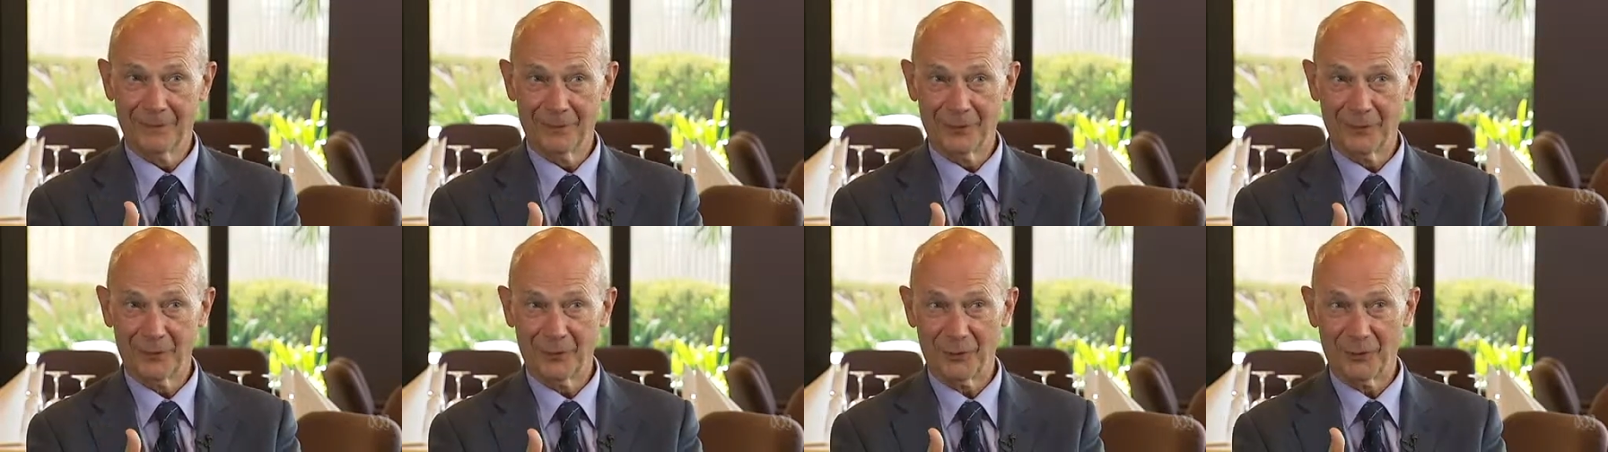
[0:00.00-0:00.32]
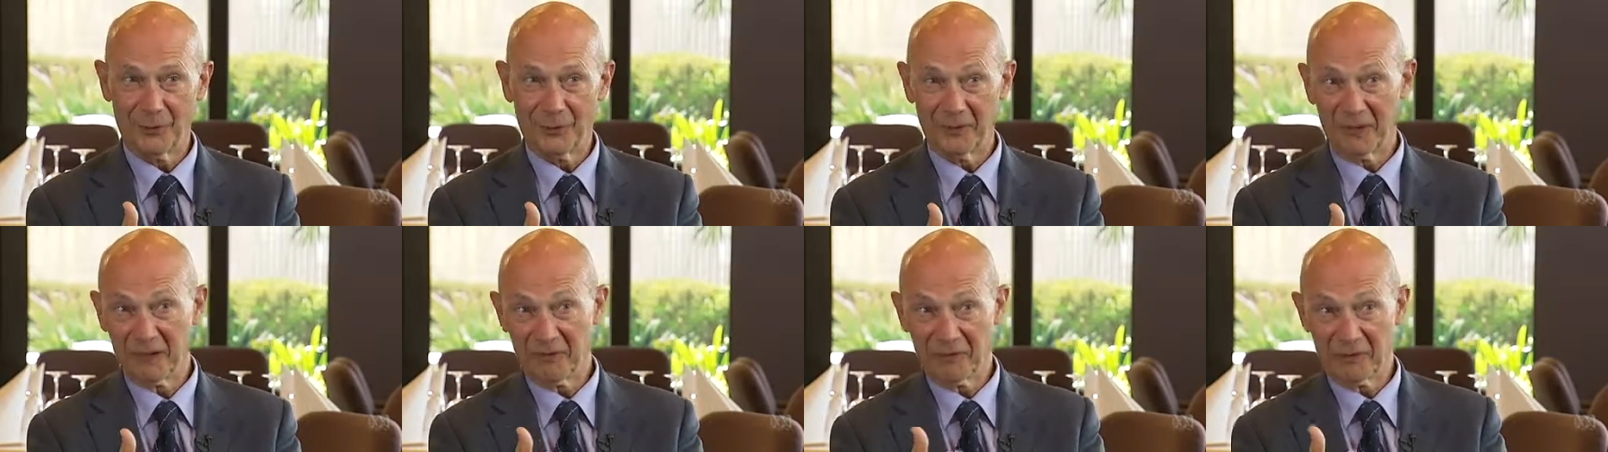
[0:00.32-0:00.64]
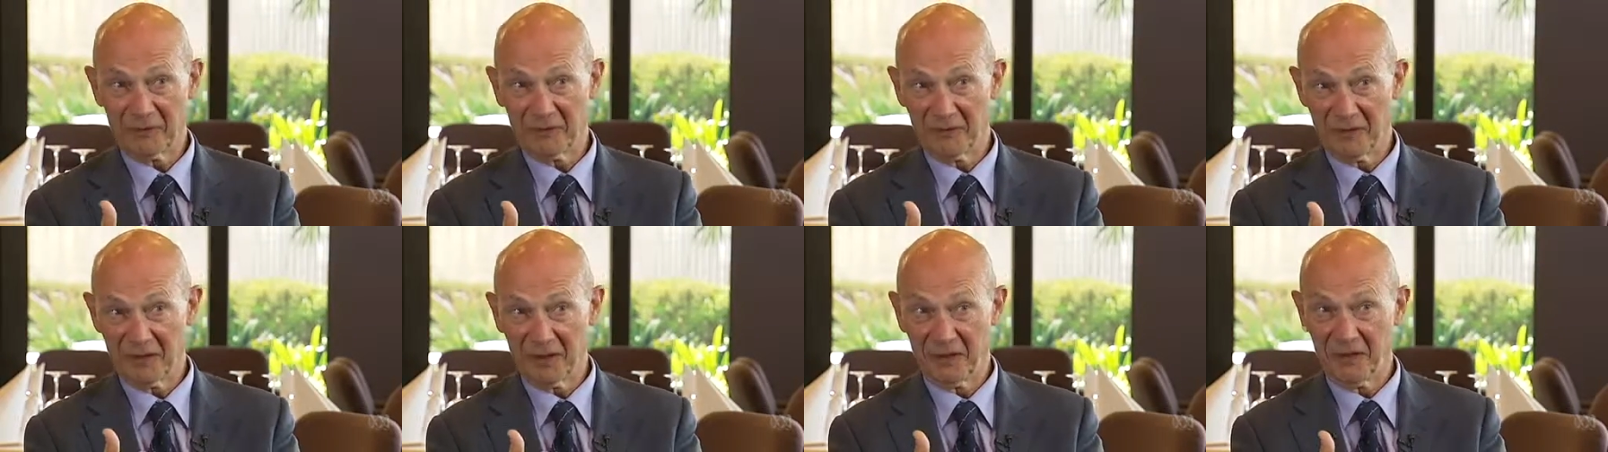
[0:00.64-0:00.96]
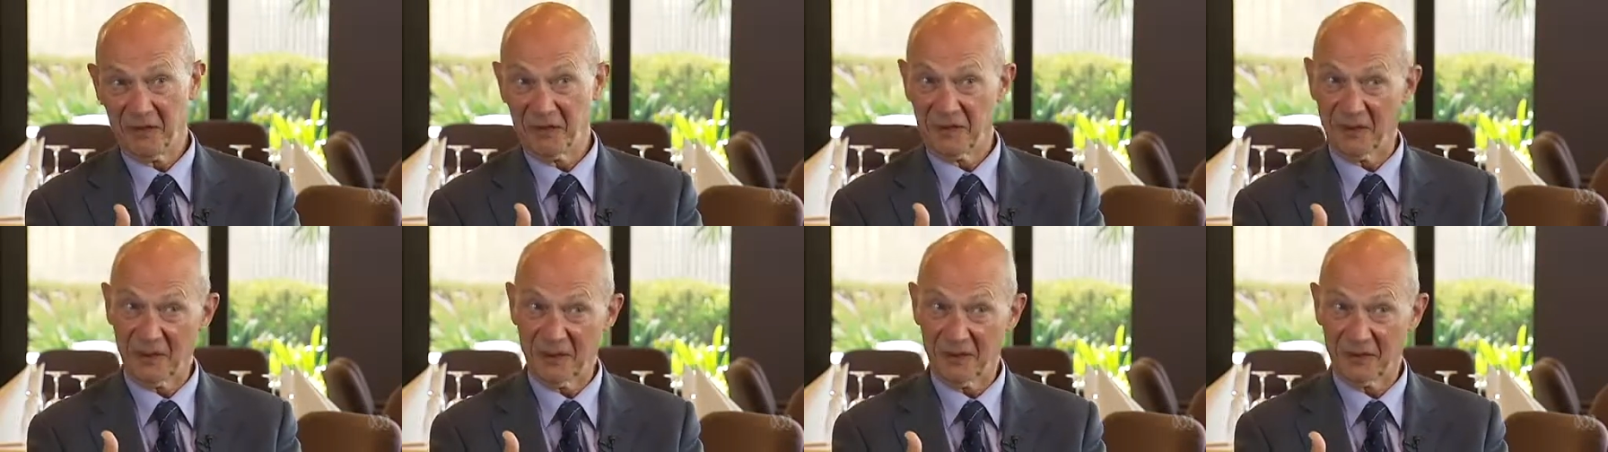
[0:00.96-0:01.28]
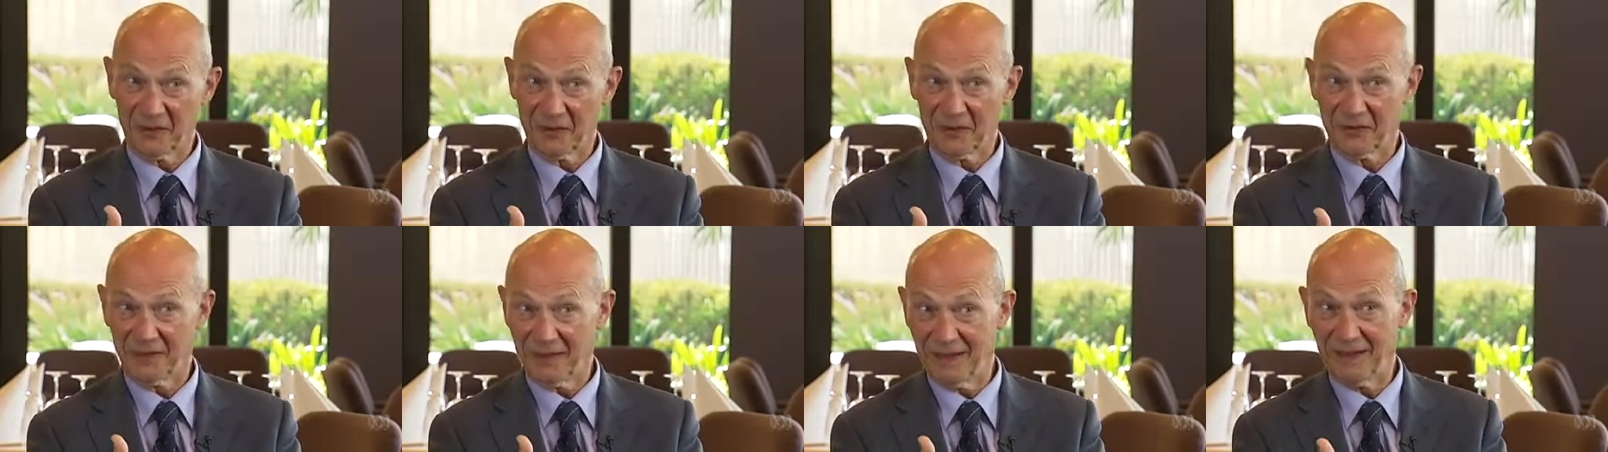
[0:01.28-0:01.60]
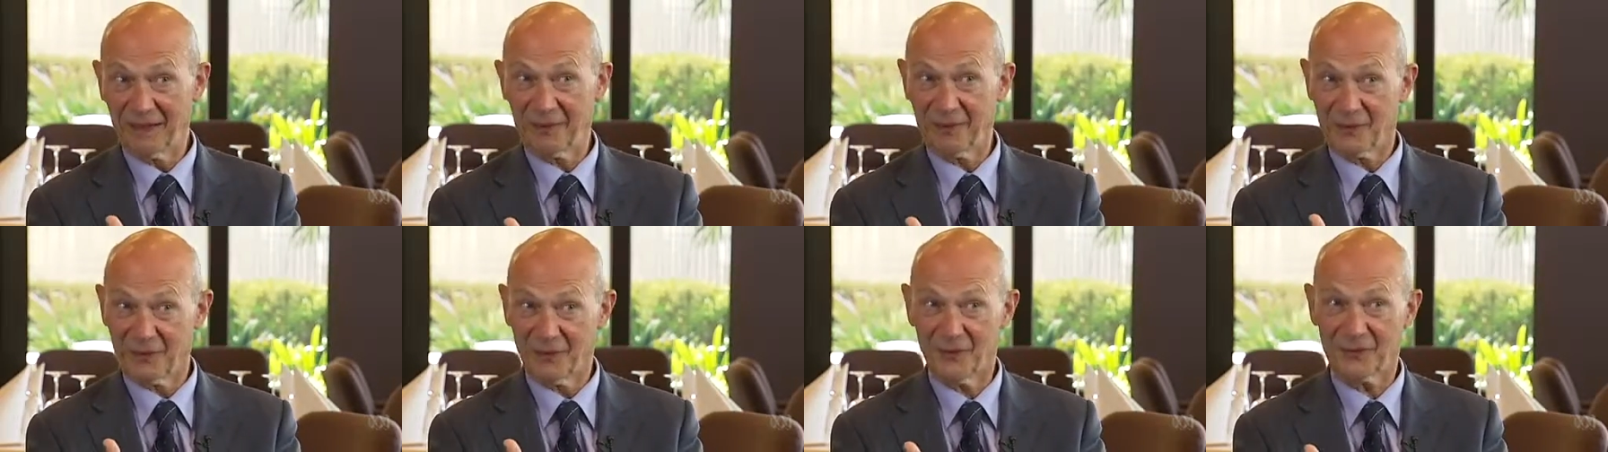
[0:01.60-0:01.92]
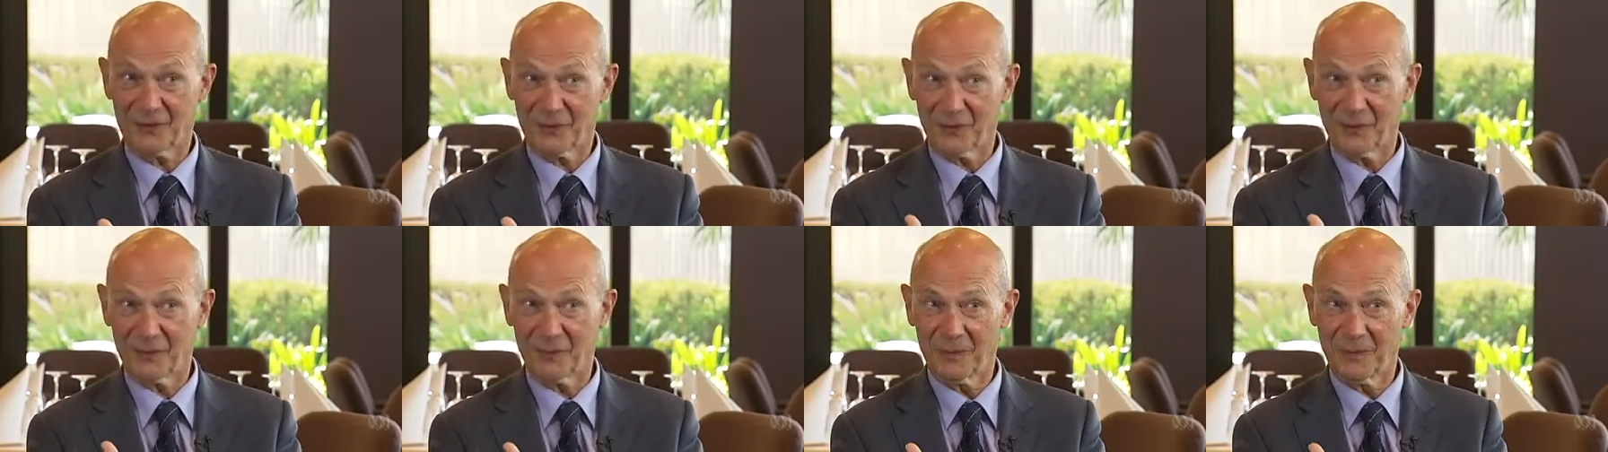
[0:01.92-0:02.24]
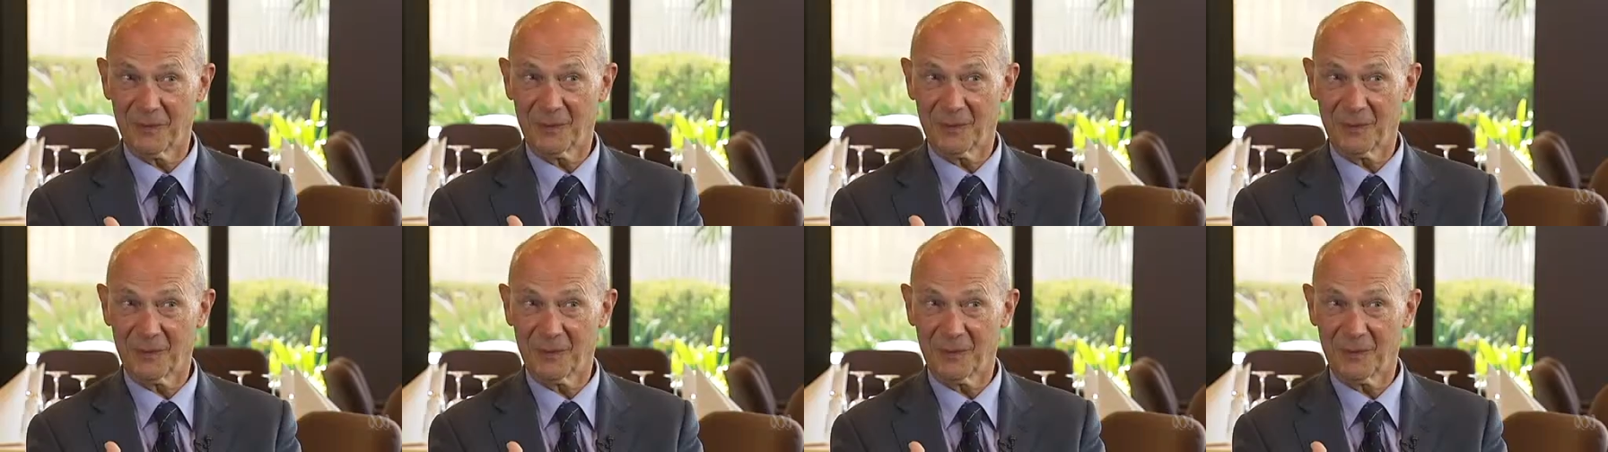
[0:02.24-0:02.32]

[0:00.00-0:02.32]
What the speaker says: or even the Indonesian legal system